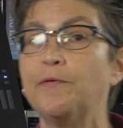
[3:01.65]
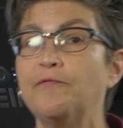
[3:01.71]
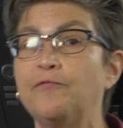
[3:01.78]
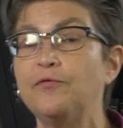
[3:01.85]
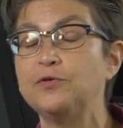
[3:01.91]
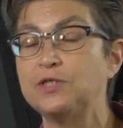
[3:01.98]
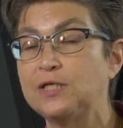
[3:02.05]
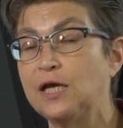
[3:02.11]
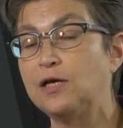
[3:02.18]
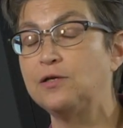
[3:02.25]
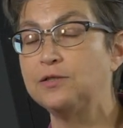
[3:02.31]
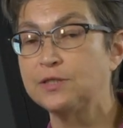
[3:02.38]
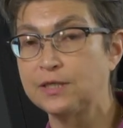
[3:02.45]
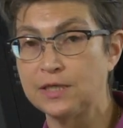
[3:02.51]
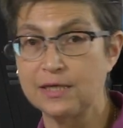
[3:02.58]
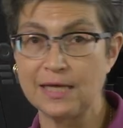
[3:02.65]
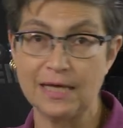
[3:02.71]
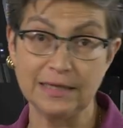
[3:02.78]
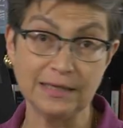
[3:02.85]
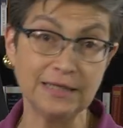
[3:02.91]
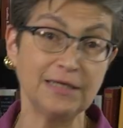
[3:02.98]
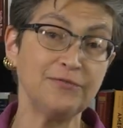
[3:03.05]
of cells
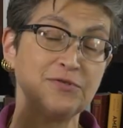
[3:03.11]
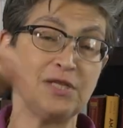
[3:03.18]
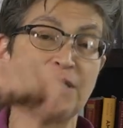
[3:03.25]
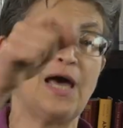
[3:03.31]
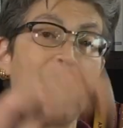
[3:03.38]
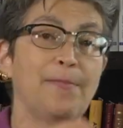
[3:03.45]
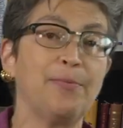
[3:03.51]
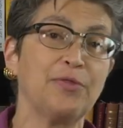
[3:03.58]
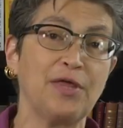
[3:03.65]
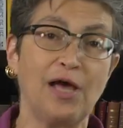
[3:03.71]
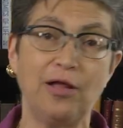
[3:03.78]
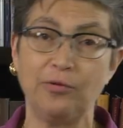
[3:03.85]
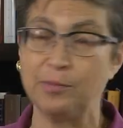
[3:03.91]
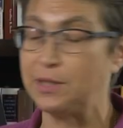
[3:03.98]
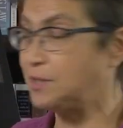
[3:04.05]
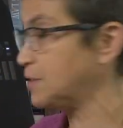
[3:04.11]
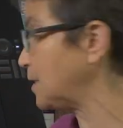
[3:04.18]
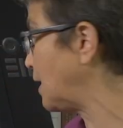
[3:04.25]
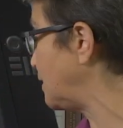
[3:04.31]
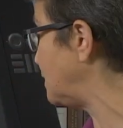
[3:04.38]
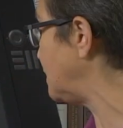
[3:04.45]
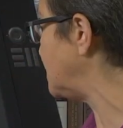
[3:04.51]
that lives in the hypothalamus.
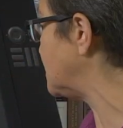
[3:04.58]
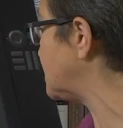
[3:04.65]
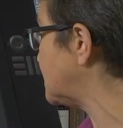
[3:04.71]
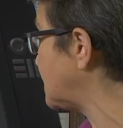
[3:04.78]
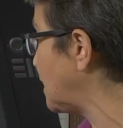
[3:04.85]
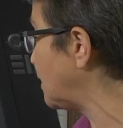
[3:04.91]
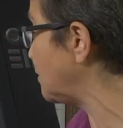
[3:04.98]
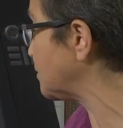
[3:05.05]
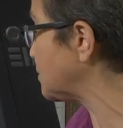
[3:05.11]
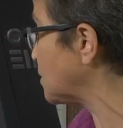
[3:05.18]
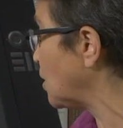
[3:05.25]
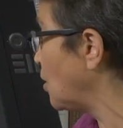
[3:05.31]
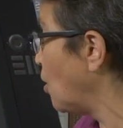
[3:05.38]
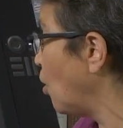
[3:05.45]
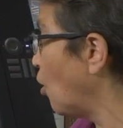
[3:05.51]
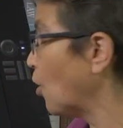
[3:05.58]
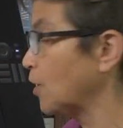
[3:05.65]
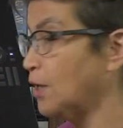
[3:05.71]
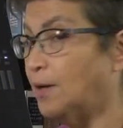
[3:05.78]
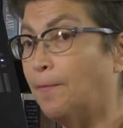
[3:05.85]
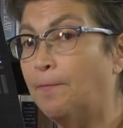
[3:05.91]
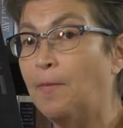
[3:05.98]
And these cells are
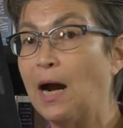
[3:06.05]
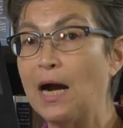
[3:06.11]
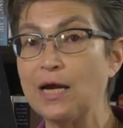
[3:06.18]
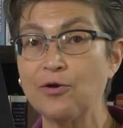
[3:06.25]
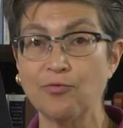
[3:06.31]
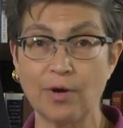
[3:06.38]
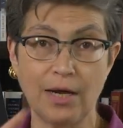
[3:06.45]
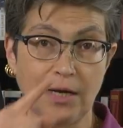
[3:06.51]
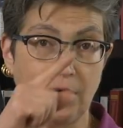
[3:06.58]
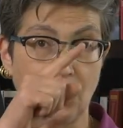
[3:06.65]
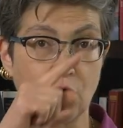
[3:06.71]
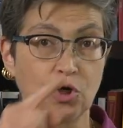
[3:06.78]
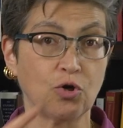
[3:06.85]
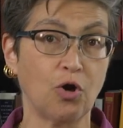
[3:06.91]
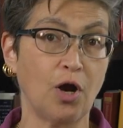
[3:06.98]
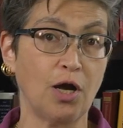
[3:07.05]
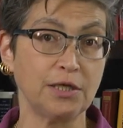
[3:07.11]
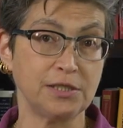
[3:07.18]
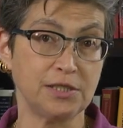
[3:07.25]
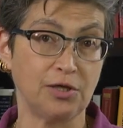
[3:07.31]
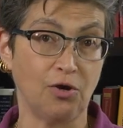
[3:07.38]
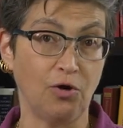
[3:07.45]
going to migrate
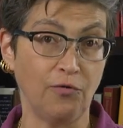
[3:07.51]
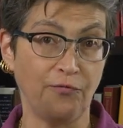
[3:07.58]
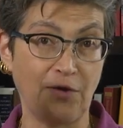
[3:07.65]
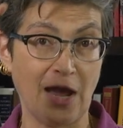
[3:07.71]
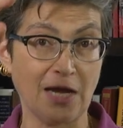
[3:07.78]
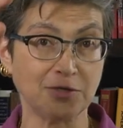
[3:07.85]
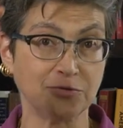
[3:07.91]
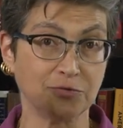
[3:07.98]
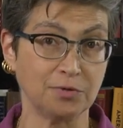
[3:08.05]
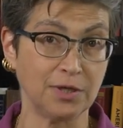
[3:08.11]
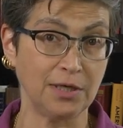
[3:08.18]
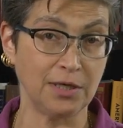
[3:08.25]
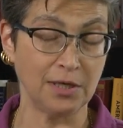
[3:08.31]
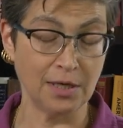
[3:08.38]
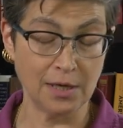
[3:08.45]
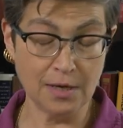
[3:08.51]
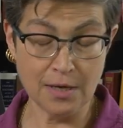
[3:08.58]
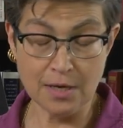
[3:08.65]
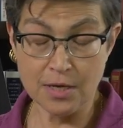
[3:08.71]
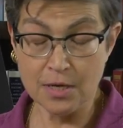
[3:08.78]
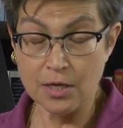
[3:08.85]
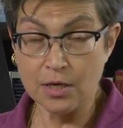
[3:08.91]
across the olfactory
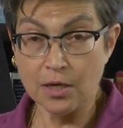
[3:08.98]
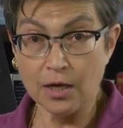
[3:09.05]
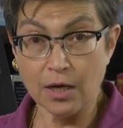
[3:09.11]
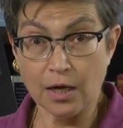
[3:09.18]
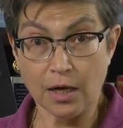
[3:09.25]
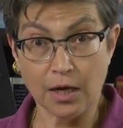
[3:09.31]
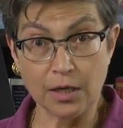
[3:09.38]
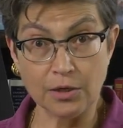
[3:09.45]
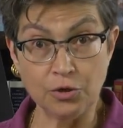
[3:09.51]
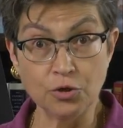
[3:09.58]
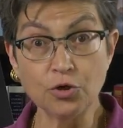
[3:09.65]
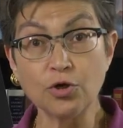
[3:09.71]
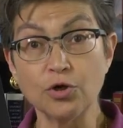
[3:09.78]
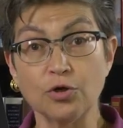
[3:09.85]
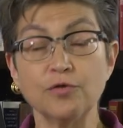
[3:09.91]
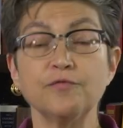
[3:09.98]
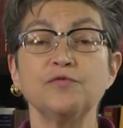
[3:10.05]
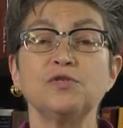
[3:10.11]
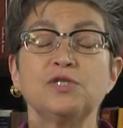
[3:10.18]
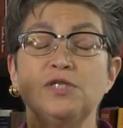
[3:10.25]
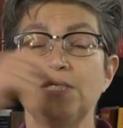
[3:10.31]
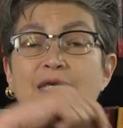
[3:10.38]
uh,
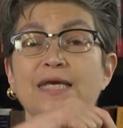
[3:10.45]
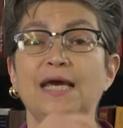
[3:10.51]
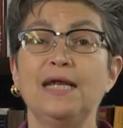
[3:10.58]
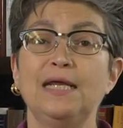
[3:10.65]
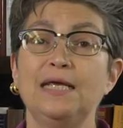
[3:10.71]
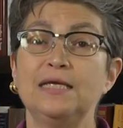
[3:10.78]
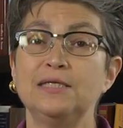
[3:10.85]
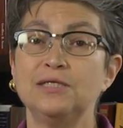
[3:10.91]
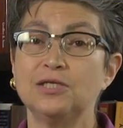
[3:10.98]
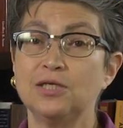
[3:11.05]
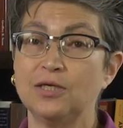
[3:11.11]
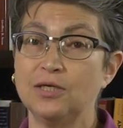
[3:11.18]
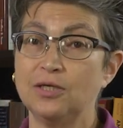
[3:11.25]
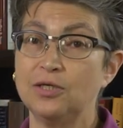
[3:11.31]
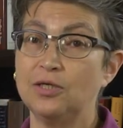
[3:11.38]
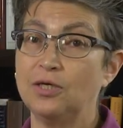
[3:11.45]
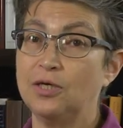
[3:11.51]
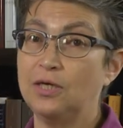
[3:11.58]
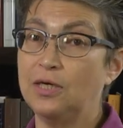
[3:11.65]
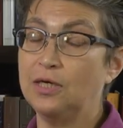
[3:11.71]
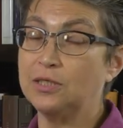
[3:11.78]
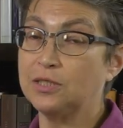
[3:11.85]
nerves to get into the
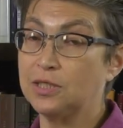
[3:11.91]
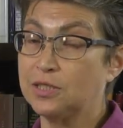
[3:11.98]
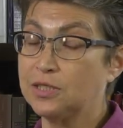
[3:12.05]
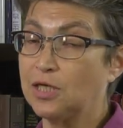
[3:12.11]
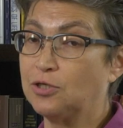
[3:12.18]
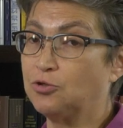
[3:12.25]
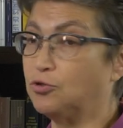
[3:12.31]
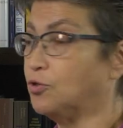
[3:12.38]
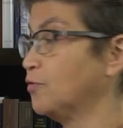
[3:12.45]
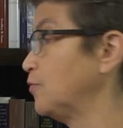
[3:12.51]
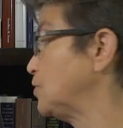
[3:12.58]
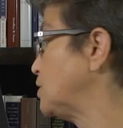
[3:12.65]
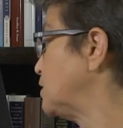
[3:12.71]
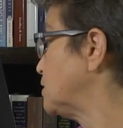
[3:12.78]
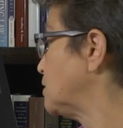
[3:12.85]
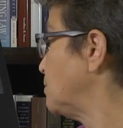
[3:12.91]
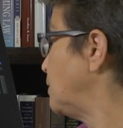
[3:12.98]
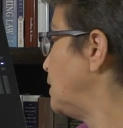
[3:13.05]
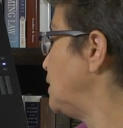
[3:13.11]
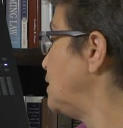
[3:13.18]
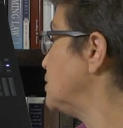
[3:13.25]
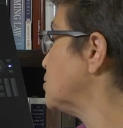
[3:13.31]
into the central nervous system.
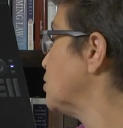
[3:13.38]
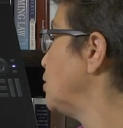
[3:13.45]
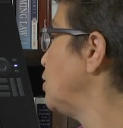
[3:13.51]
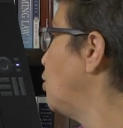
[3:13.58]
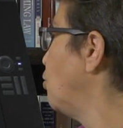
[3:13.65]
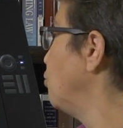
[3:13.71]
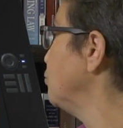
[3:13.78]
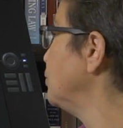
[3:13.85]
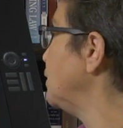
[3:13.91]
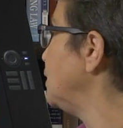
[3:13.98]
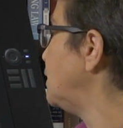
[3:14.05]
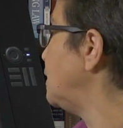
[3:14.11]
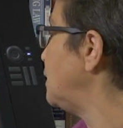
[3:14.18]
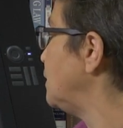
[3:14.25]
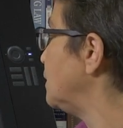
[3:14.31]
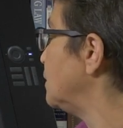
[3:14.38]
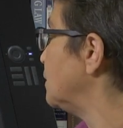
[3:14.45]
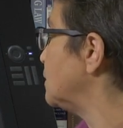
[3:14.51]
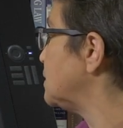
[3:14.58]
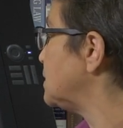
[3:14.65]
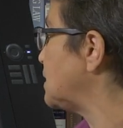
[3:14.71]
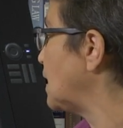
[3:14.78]
And these are the only
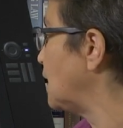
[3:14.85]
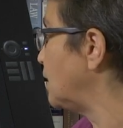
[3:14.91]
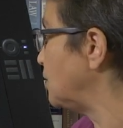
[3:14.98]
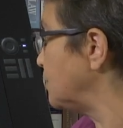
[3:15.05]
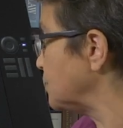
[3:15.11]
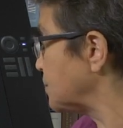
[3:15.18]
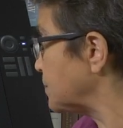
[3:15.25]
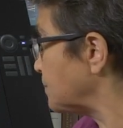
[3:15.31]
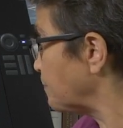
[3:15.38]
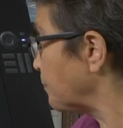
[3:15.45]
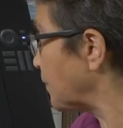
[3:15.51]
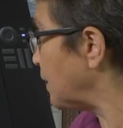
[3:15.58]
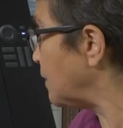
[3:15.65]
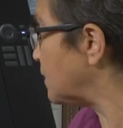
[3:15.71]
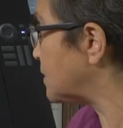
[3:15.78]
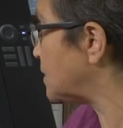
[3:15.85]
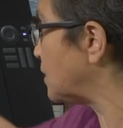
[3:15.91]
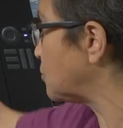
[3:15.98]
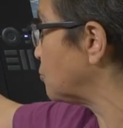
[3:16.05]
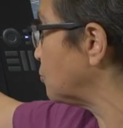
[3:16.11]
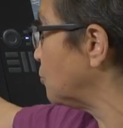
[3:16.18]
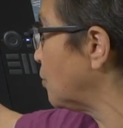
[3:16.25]
cells in the
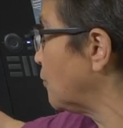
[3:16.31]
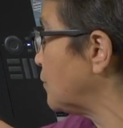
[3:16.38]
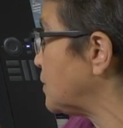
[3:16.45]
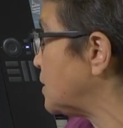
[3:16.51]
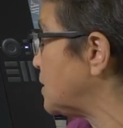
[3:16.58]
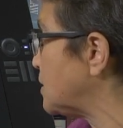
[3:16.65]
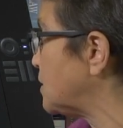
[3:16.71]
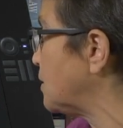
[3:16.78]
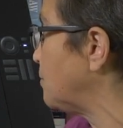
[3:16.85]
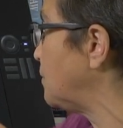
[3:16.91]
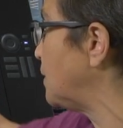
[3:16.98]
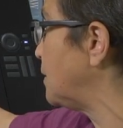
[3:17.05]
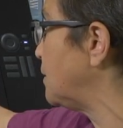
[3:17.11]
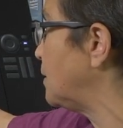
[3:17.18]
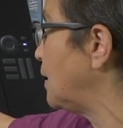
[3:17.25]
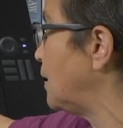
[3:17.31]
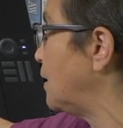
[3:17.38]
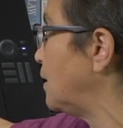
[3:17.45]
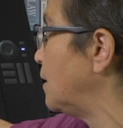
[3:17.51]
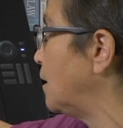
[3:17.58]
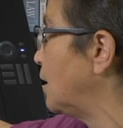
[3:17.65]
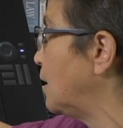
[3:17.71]
central nervous system
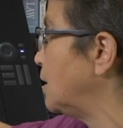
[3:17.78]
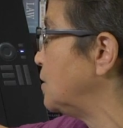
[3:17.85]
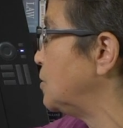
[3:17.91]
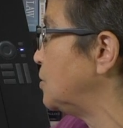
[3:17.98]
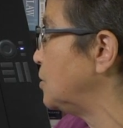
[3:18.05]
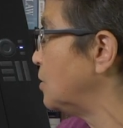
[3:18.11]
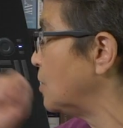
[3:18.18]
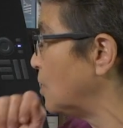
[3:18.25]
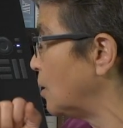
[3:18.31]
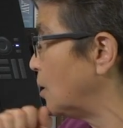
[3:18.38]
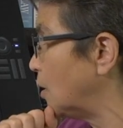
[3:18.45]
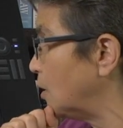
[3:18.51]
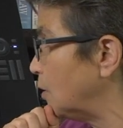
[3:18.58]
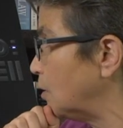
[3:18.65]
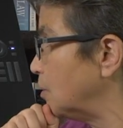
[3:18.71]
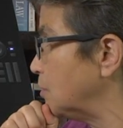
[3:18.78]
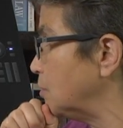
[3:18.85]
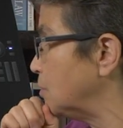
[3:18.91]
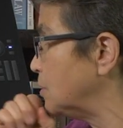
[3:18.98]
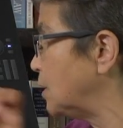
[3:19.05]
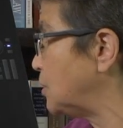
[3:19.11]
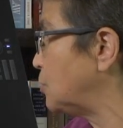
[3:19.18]
that uh, uh,
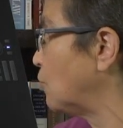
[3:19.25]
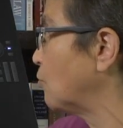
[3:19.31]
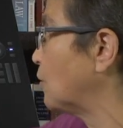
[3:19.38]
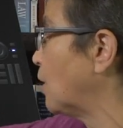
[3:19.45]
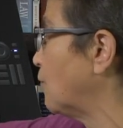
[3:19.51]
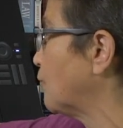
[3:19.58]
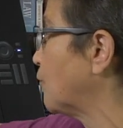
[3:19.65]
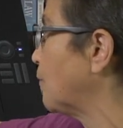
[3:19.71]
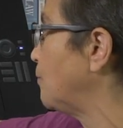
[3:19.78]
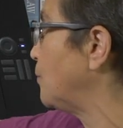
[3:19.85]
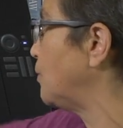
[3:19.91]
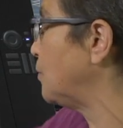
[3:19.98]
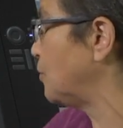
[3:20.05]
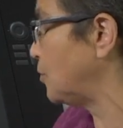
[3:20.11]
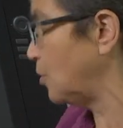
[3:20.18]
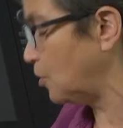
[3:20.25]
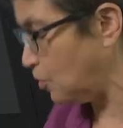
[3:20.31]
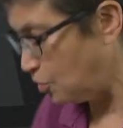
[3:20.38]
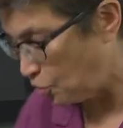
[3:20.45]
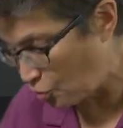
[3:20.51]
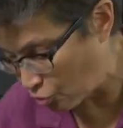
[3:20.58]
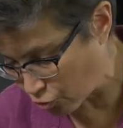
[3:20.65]
that don't come from the
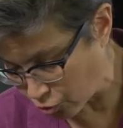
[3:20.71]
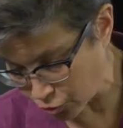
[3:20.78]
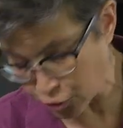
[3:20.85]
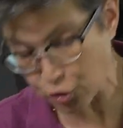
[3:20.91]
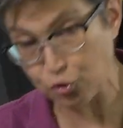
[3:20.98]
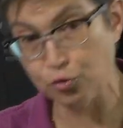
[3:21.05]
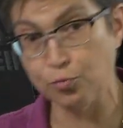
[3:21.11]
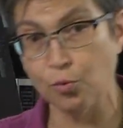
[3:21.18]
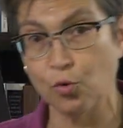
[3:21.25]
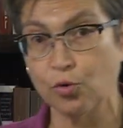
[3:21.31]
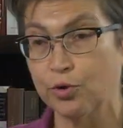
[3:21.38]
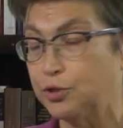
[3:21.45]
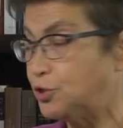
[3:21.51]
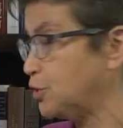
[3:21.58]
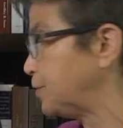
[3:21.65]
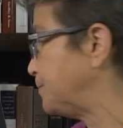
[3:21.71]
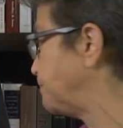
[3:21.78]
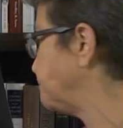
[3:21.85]
neural tube origin.